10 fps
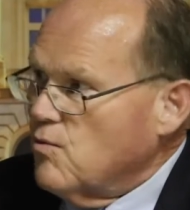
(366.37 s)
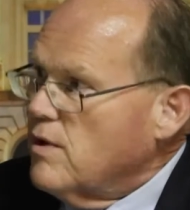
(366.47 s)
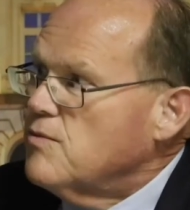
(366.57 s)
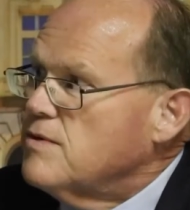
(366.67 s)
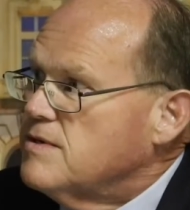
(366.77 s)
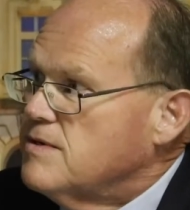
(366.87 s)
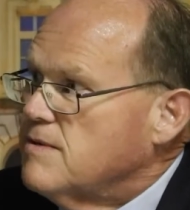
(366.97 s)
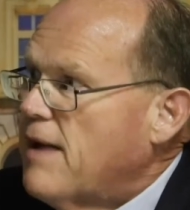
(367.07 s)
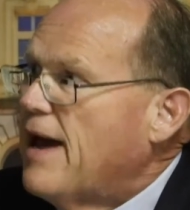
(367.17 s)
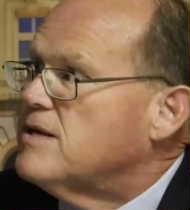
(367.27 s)
One was the
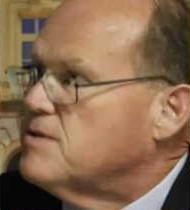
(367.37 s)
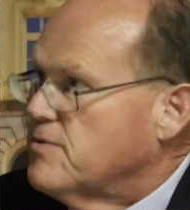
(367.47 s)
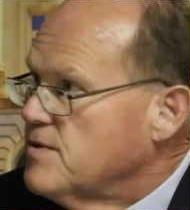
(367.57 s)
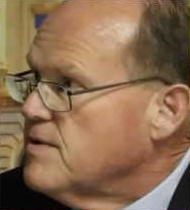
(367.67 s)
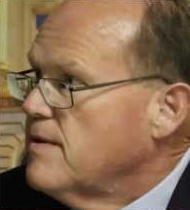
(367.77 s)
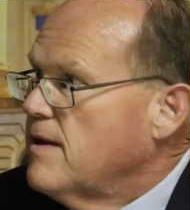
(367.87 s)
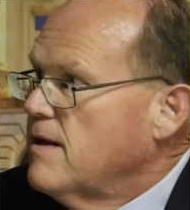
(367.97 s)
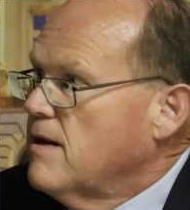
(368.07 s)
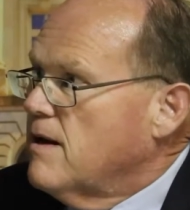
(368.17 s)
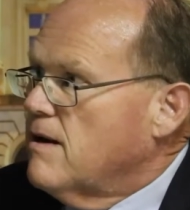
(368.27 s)
pastors
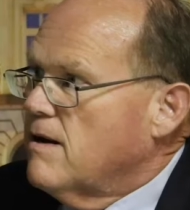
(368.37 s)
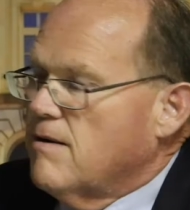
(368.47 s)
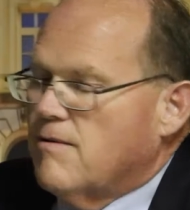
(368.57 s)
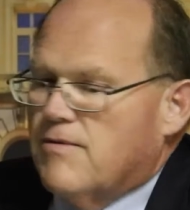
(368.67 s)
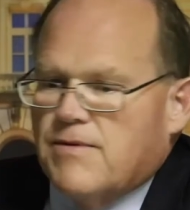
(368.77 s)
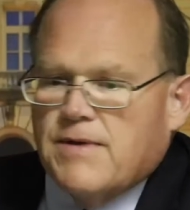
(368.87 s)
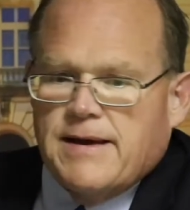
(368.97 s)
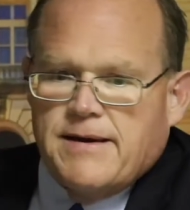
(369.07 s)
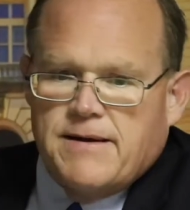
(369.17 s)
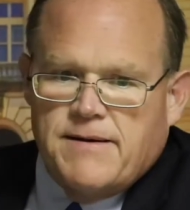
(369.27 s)

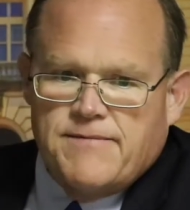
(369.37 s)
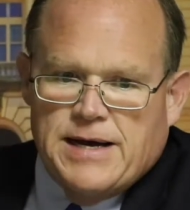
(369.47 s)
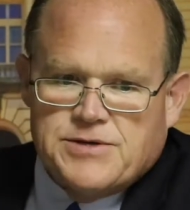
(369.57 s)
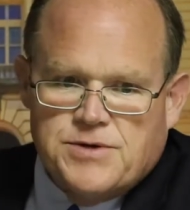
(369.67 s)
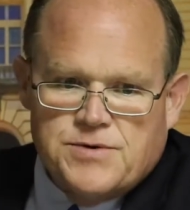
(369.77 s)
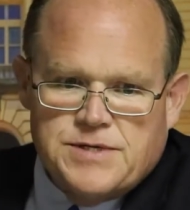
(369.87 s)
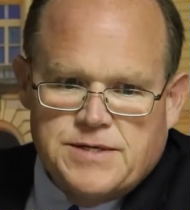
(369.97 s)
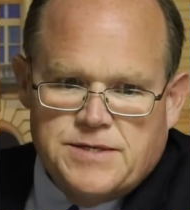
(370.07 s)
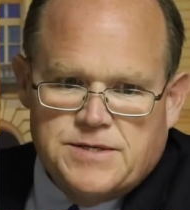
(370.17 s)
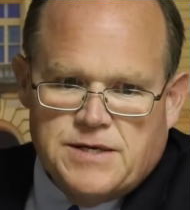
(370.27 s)
of my
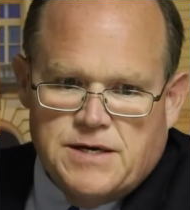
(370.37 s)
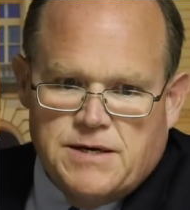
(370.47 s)
churches.